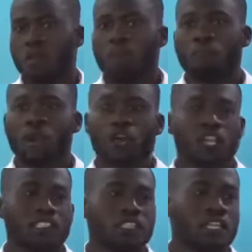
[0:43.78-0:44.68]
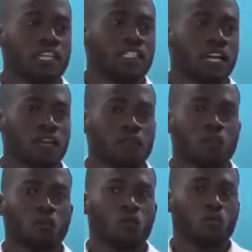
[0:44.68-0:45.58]
By collecting the data,
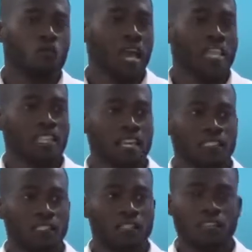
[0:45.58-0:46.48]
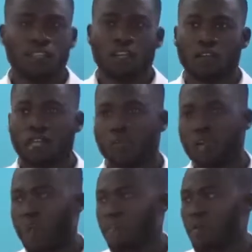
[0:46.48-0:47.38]
we analyze the data and
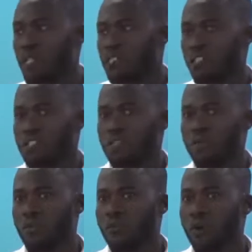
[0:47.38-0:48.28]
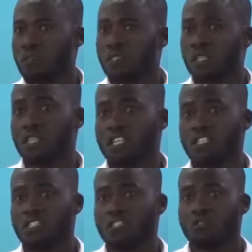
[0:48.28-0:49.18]
we implement necessary reforms
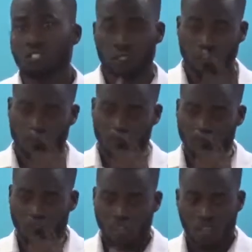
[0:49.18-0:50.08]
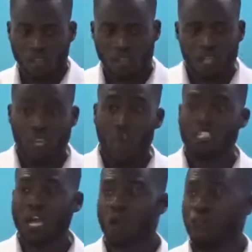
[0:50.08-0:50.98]
state institutions. There
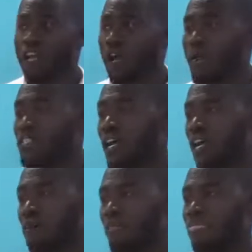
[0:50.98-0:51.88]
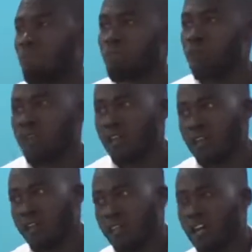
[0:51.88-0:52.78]
is, however, a current hack.
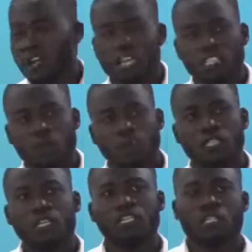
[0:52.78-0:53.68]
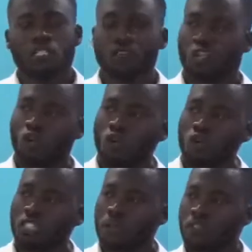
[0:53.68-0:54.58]
Ghana Integrity Initiative, the
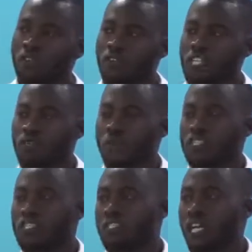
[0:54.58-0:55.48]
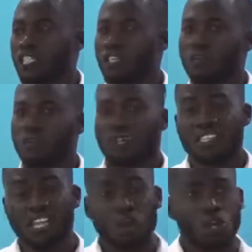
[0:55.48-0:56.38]
local chapter of Transparency International,
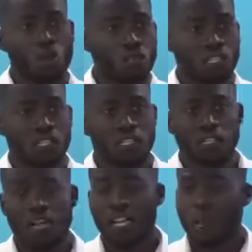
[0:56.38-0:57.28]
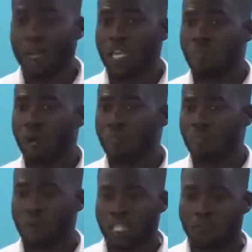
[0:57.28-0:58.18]
is currently hosting an I Pay
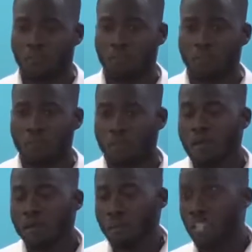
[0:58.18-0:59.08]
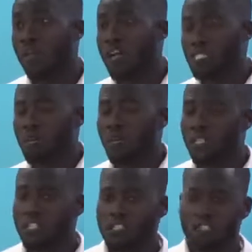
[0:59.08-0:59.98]
Bribe platform, but there are some
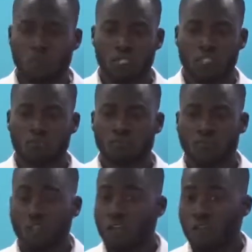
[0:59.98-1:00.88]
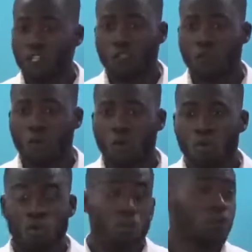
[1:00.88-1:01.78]
deficiencies to it. First of all,
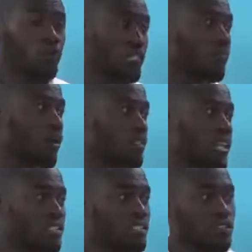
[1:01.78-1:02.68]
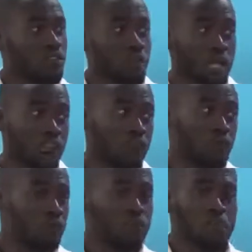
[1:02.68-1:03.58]
no one knows about the existence of the platform.